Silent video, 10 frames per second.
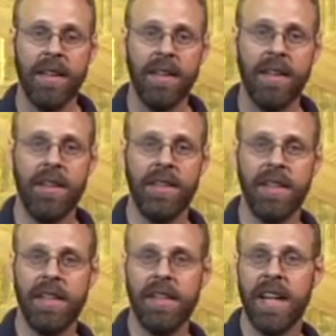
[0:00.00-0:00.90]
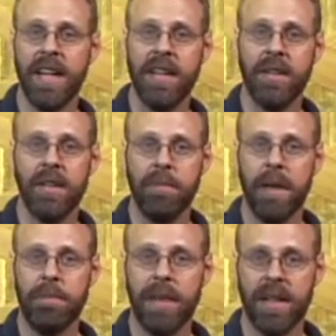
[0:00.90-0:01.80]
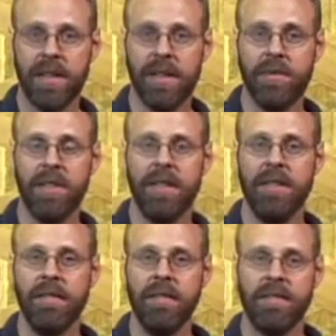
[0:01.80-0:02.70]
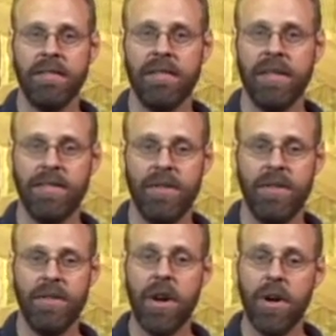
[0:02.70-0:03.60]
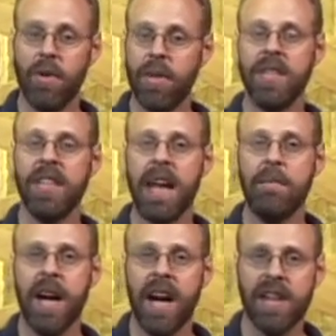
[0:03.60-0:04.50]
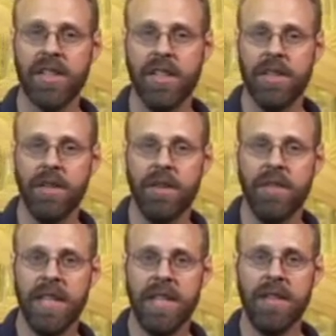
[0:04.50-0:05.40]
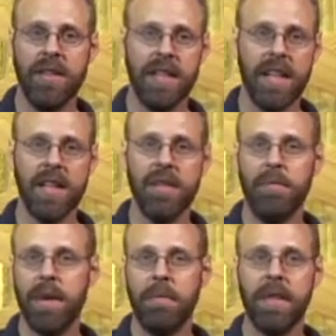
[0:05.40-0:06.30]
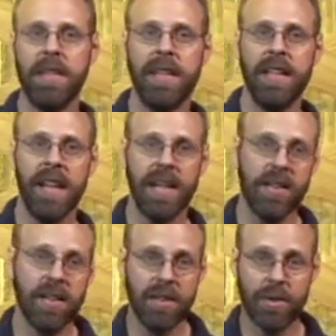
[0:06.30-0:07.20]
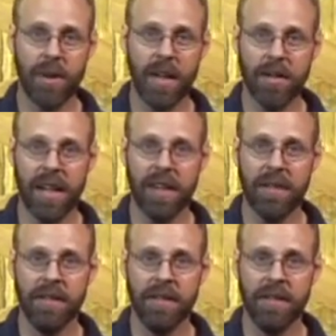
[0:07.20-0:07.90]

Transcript: There's a technique called bump boxes where you, if you know what's in that box and you don't need it, you can actually bump it to the next trail town.